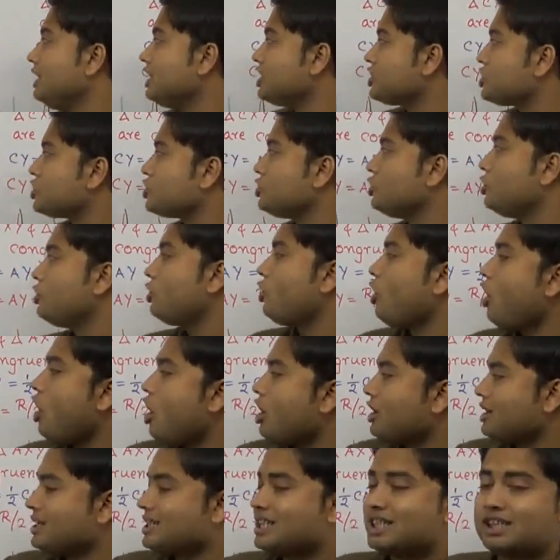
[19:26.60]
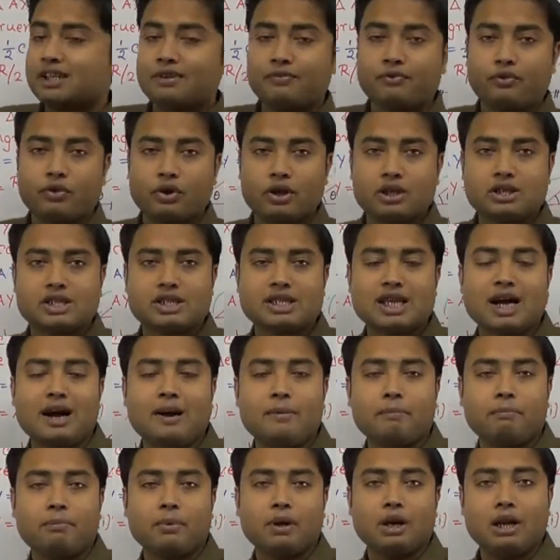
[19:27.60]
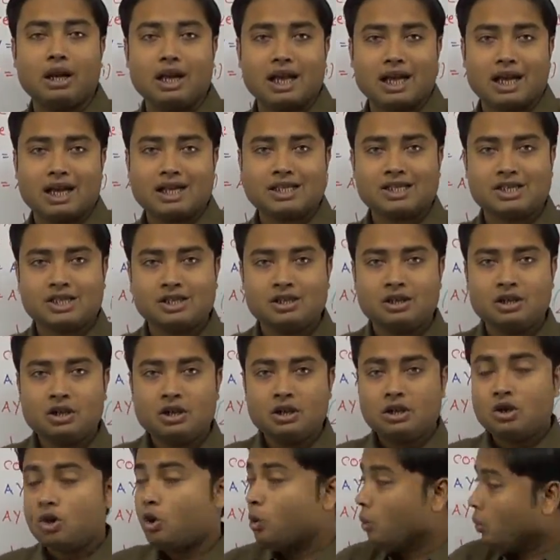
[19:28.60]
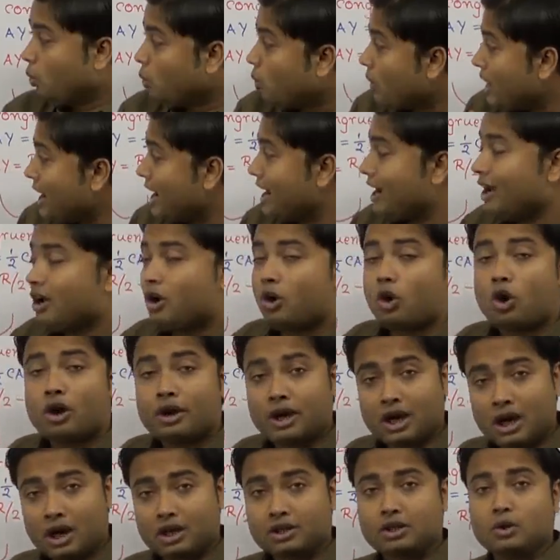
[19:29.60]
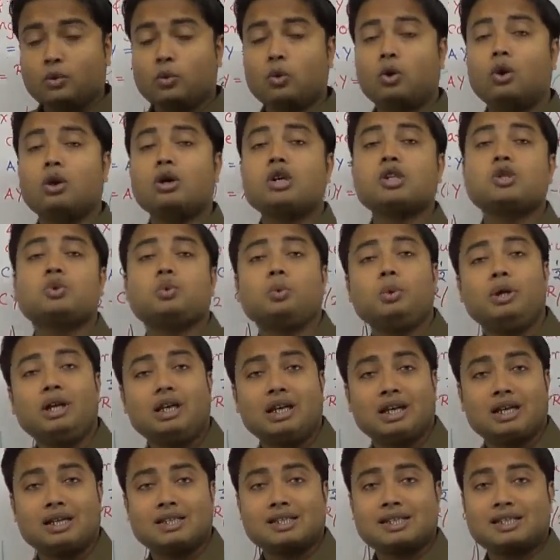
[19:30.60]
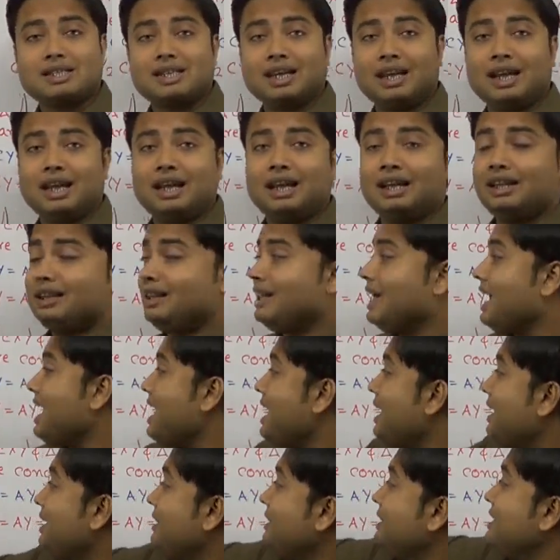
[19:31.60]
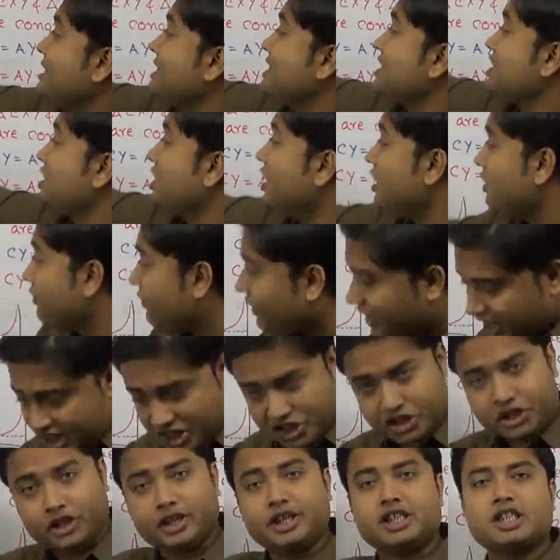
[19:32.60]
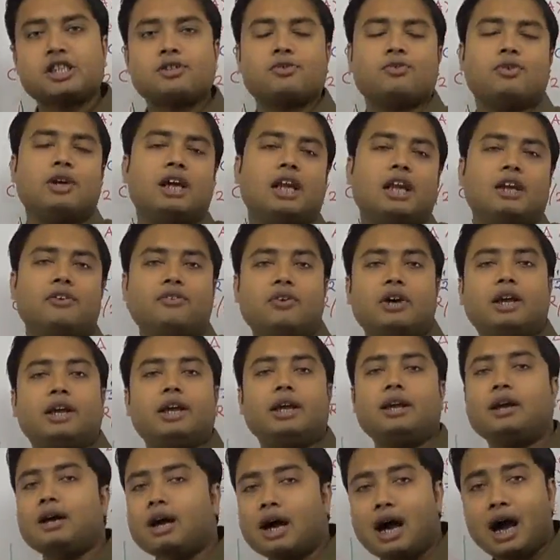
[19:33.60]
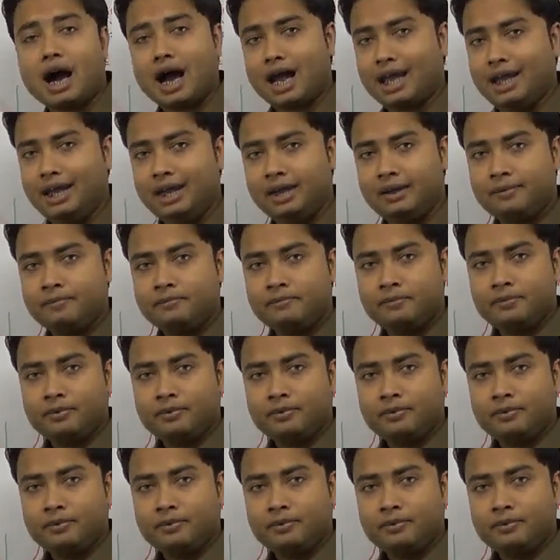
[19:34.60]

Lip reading: is not, say for example, less, where in other words we can say that this curvature is very, very high,